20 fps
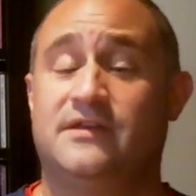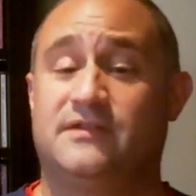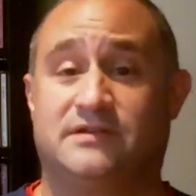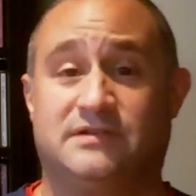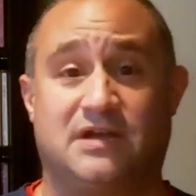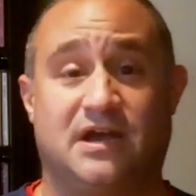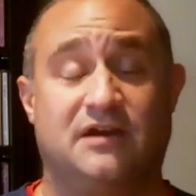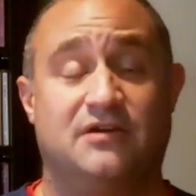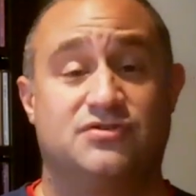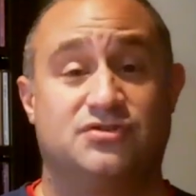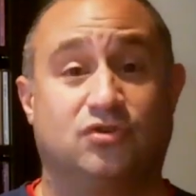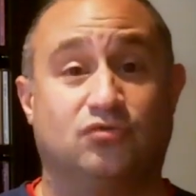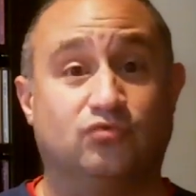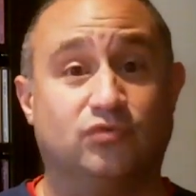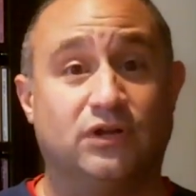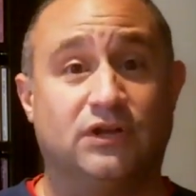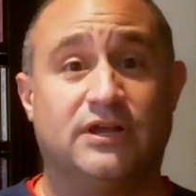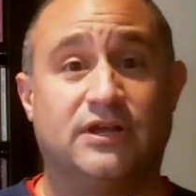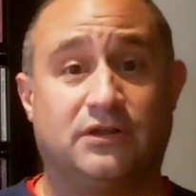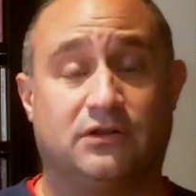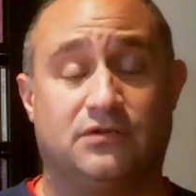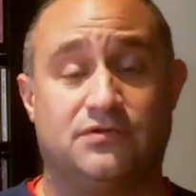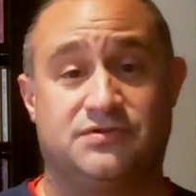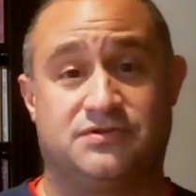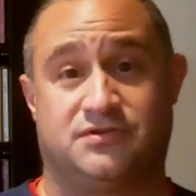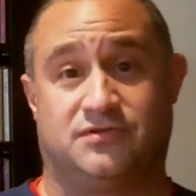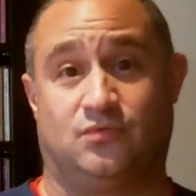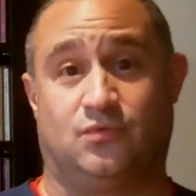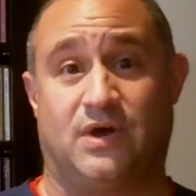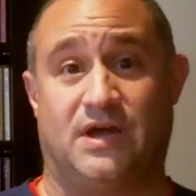The Tigers are really
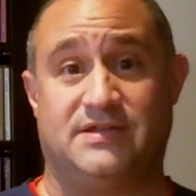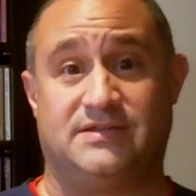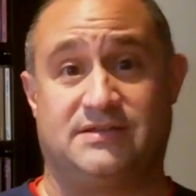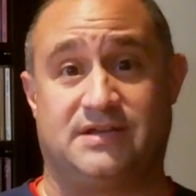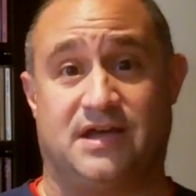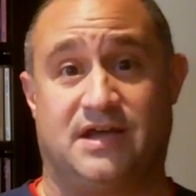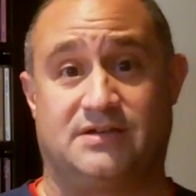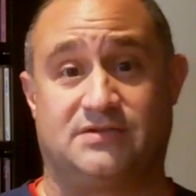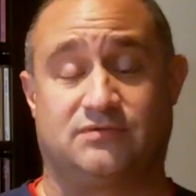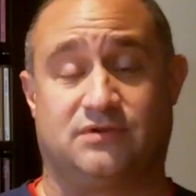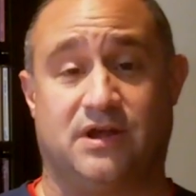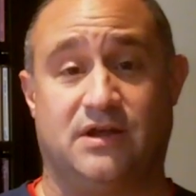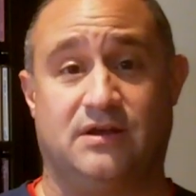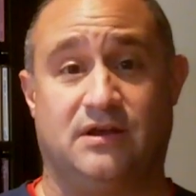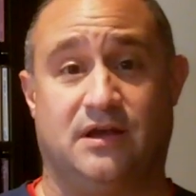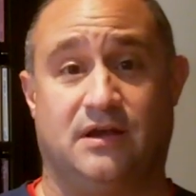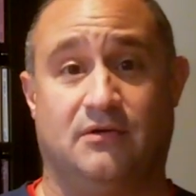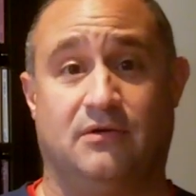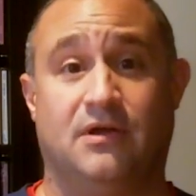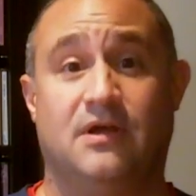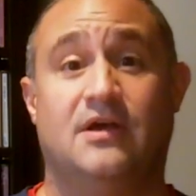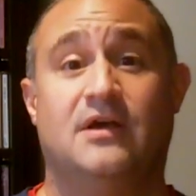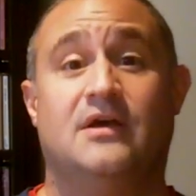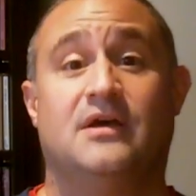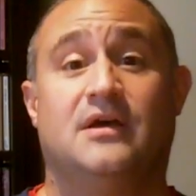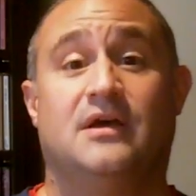close to the White Sox right now.